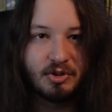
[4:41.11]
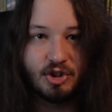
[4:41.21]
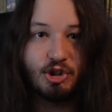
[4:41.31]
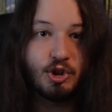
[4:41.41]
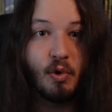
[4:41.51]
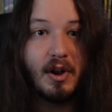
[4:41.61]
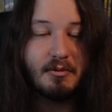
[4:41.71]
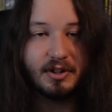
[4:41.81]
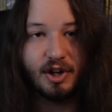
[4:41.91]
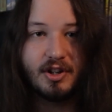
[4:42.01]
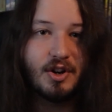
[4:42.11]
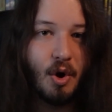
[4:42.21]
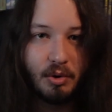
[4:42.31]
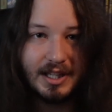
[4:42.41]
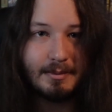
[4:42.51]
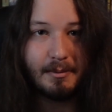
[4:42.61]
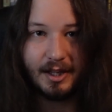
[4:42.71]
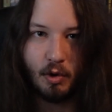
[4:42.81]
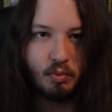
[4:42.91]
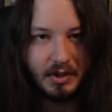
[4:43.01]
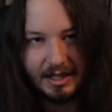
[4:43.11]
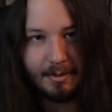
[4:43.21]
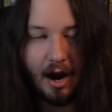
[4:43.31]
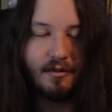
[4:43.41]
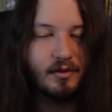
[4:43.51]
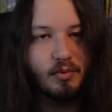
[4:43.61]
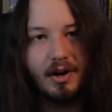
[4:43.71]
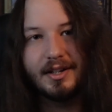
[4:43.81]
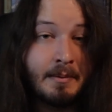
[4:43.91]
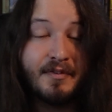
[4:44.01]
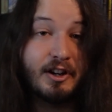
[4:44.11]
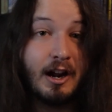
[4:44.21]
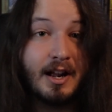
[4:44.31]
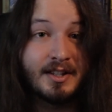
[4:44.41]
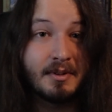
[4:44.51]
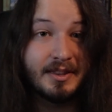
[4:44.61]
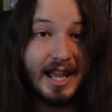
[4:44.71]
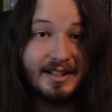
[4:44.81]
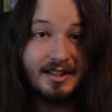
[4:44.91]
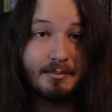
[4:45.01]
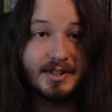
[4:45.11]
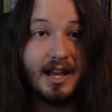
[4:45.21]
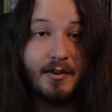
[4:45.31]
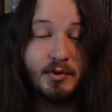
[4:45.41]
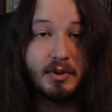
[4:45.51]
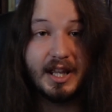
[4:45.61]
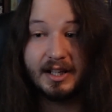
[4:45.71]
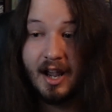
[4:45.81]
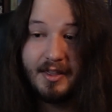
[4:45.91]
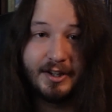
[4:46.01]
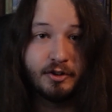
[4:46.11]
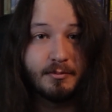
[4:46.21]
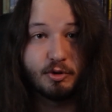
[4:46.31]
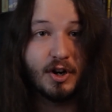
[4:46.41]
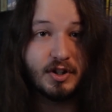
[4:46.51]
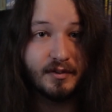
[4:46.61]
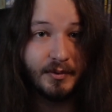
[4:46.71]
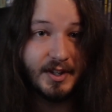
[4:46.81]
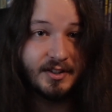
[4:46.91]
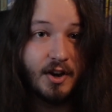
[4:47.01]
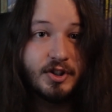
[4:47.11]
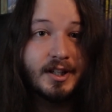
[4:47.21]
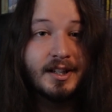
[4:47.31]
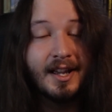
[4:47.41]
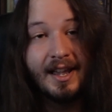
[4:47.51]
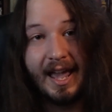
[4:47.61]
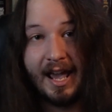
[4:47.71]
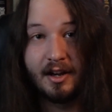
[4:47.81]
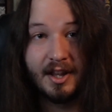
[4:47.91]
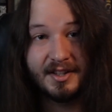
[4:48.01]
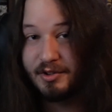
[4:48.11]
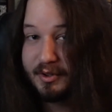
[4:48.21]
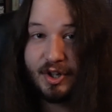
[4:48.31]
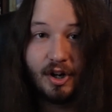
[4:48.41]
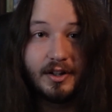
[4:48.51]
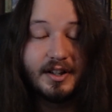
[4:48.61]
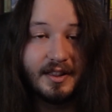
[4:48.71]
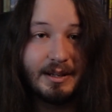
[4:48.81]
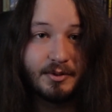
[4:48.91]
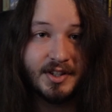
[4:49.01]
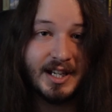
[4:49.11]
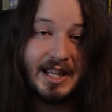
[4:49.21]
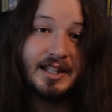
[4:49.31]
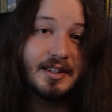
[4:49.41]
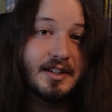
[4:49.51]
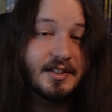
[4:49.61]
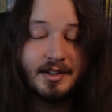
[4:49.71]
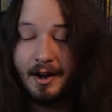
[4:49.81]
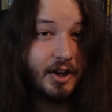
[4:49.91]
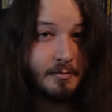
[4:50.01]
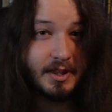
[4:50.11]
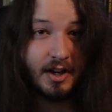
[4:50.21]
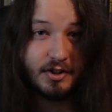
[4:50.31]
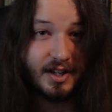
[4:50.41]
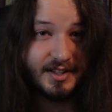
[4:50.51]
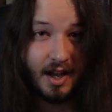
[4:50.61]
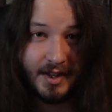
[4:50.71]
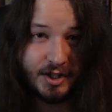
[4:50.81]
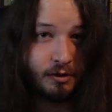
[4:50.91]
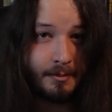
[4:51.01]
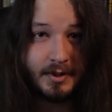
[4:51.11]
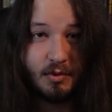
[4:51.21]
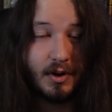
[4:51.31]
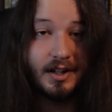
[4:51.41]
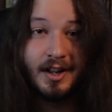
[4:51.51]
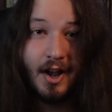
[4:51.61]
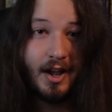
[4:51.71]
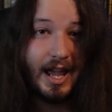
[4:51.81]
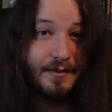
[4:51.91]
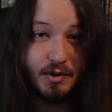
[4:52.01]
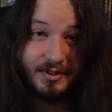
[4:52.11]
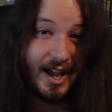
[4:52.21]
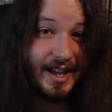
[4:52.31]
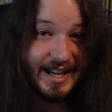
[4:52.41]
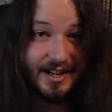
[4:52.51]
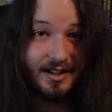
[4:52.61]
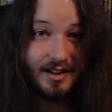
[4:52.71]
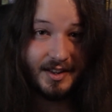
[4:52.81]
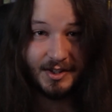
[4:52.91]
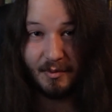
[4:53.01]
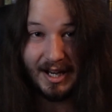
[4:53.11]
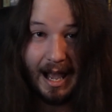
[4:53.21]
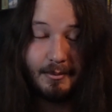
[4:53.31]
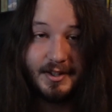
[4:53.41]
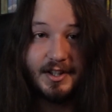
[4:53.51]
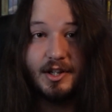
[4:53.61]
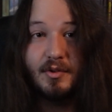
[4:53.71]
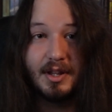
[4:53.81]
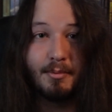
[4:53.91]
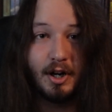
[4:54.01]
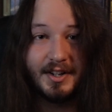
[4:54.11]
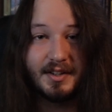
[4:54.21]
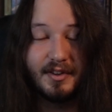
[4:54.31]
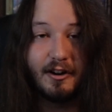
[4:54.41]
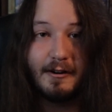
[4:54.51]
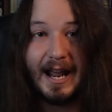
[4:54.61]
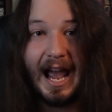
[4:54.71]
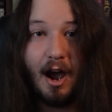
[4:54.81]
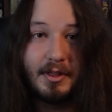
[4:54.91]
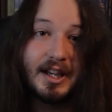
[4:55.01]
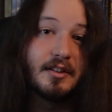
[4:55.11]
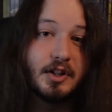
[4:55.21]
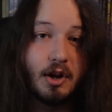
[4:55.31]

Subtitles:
destroying with turn unholy, maybe like a really powerful one. Maybe figuring out it's something they did themselves, or like they took some treasure from this dungeon and unless it's returned, they will stay like this. It could be the dungeon itself that's corrupted, where if you die here, this is what happens to you, and the party has to figure out how they can,